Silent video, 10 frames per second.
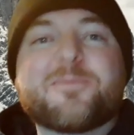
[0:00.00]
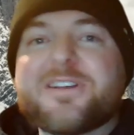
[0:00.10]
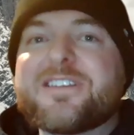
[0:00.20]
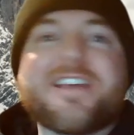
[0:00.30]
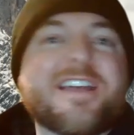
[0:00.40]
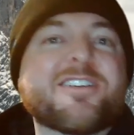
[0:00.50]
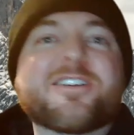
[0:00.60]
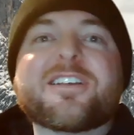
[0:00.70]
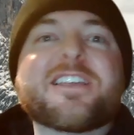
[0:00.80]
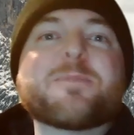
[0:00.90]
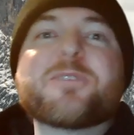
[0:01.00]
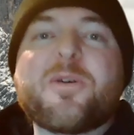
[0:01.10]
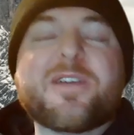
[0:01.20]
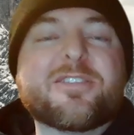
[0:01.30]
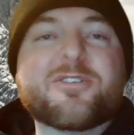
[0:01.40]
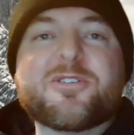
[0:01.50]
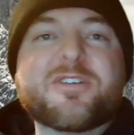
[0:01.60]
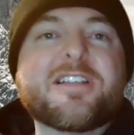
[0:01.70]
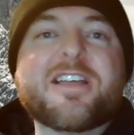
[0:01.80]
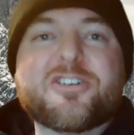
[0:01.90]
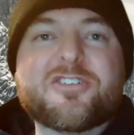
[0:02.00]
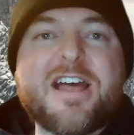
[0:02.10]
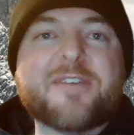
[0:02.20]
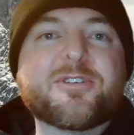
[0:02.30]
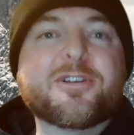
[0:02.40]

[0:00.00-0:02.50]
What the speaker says: But yeah, you're going to keep going through in later drafts.